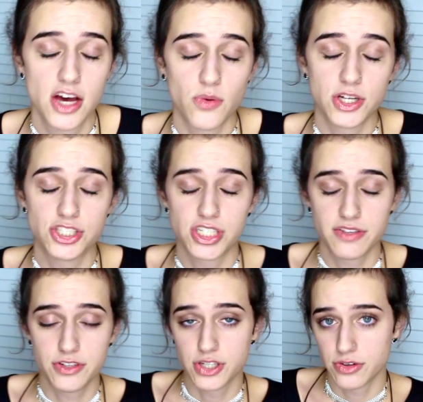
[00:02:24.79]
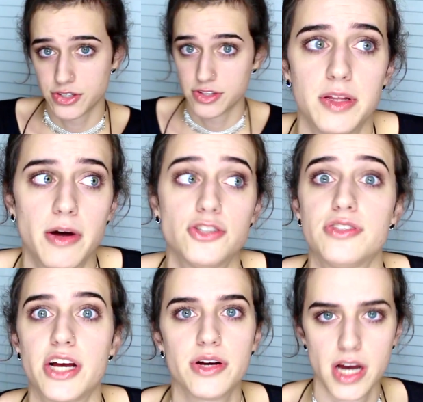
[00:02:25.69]
which if you don't know, the
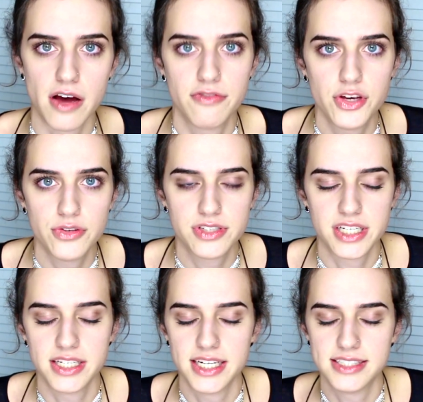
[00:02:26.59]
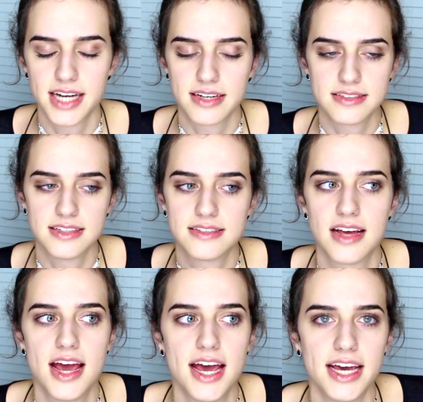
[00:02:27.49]
Montrose area of Houston in Texas,
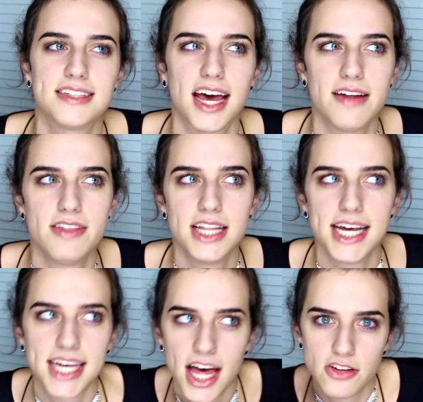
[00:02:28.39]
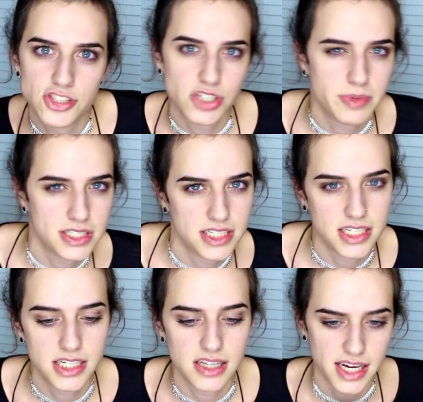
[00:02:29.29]
it's kind of the like
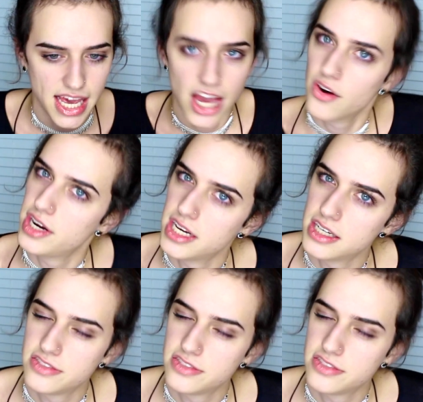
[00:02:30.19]
LGBT like area.